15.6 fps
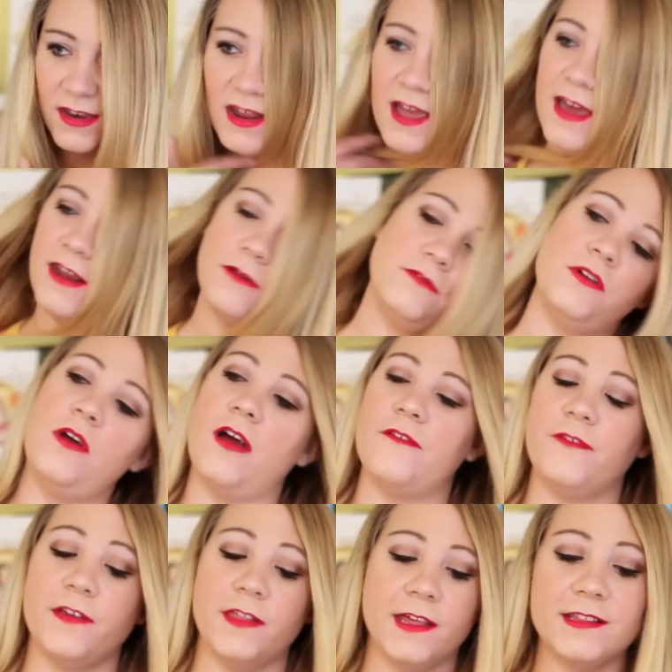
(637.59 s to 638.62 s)
I don't know.
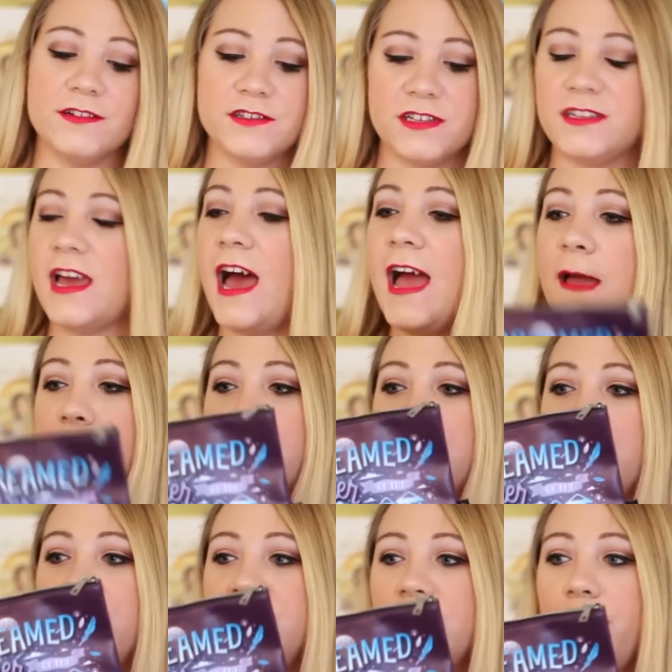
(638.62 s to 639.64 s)
I feel like there's a tie
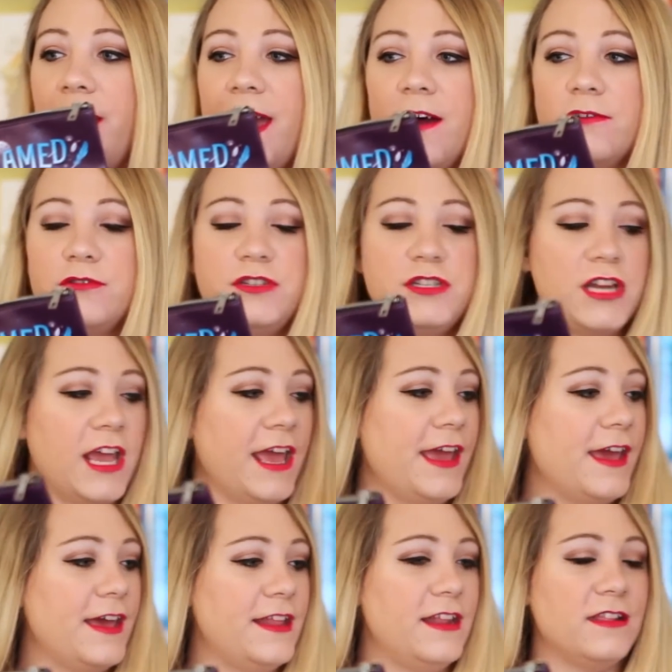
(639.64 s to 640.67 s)
between the pouch
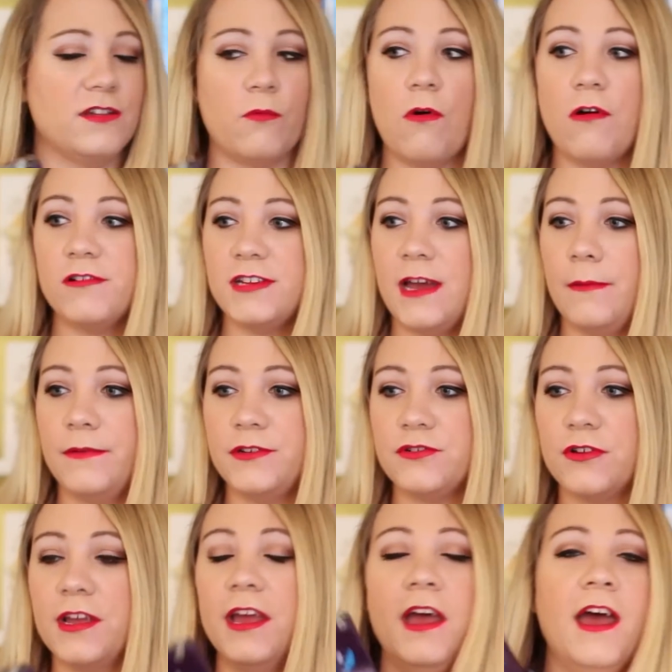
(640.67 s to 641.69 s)
and the wall
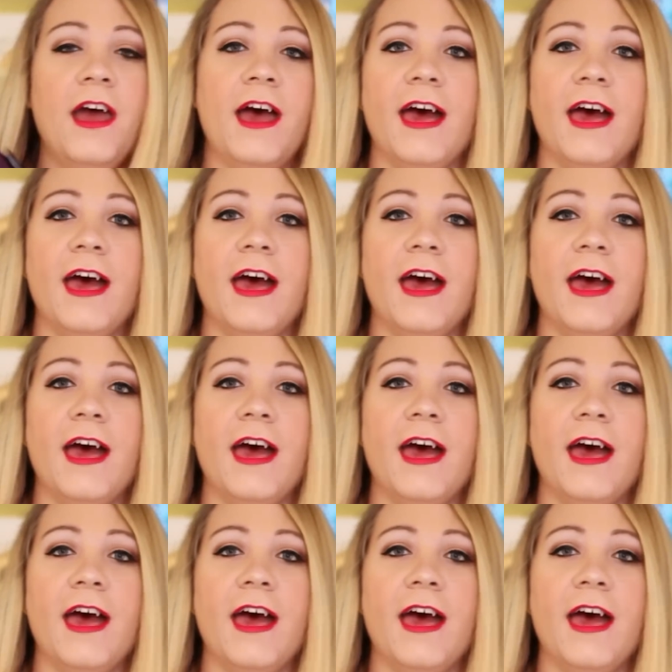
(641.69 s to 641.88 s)
tapestry.